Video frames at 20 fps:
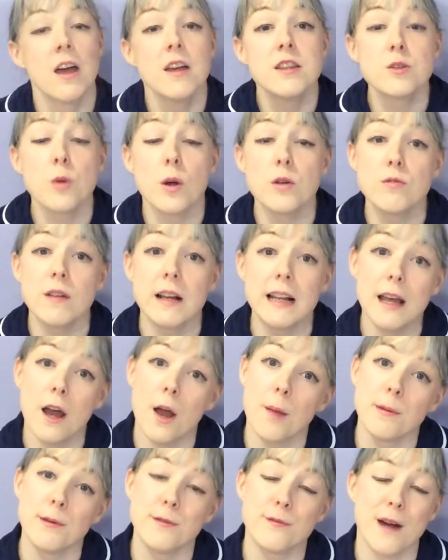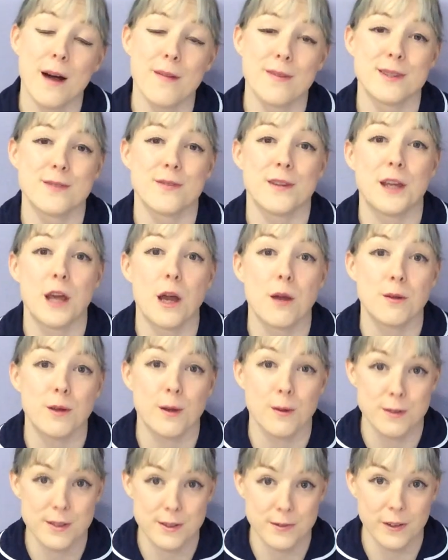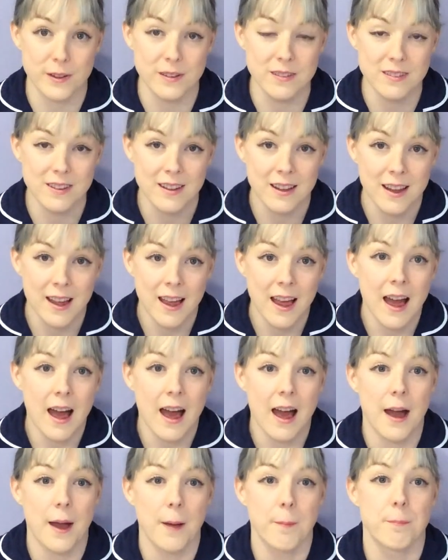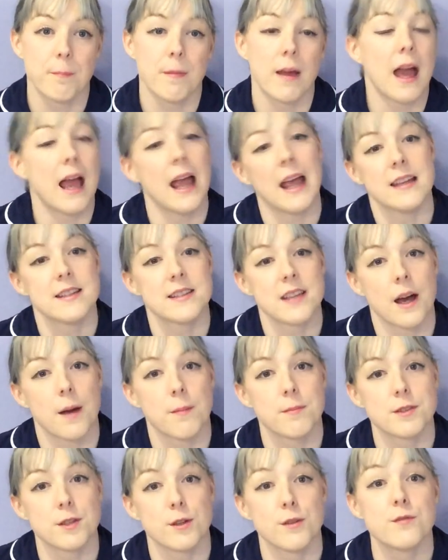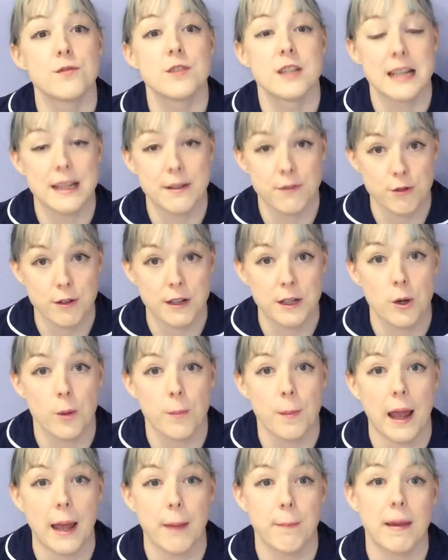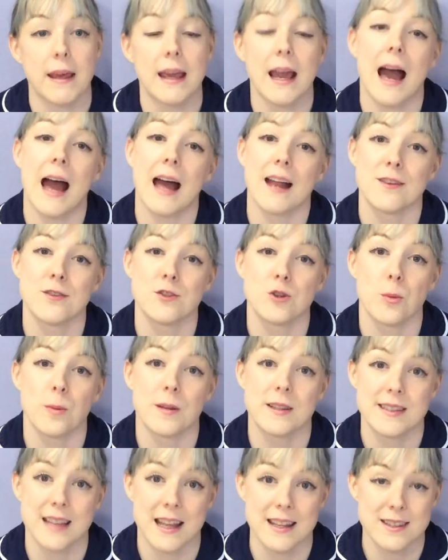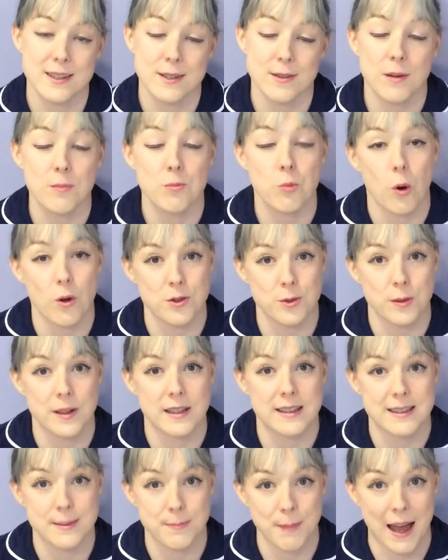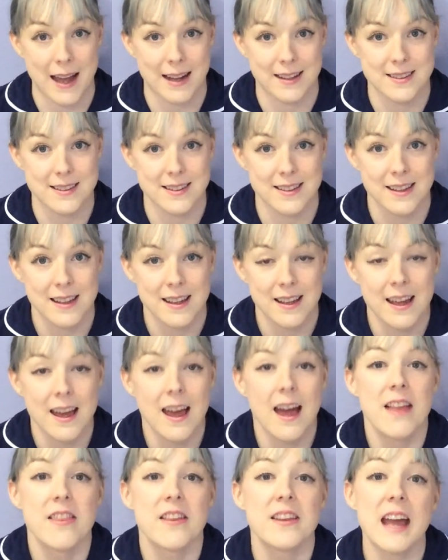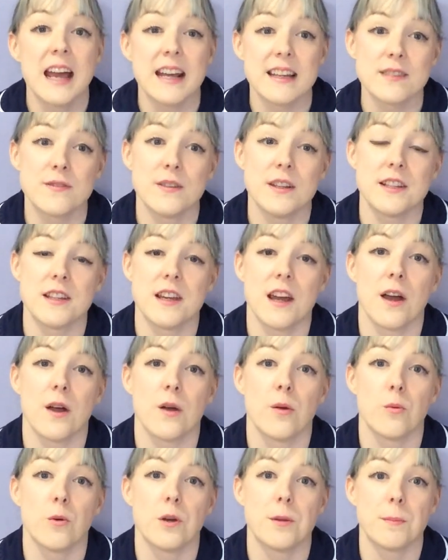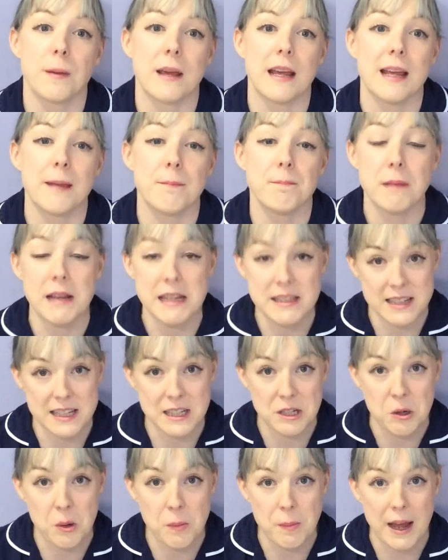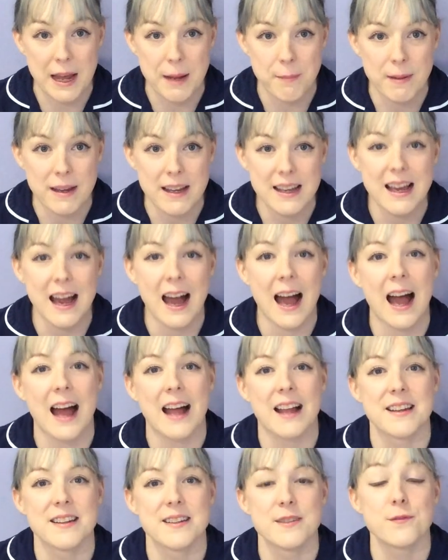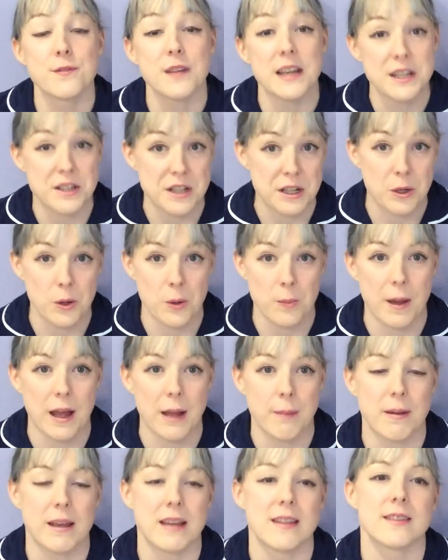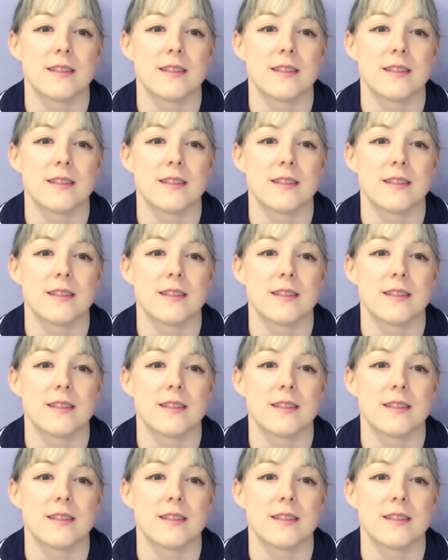So I really hope you found this video useful in terms of delivering your baby and your placenta and what to expect. The next video would be meeting your baby and feeding your baby.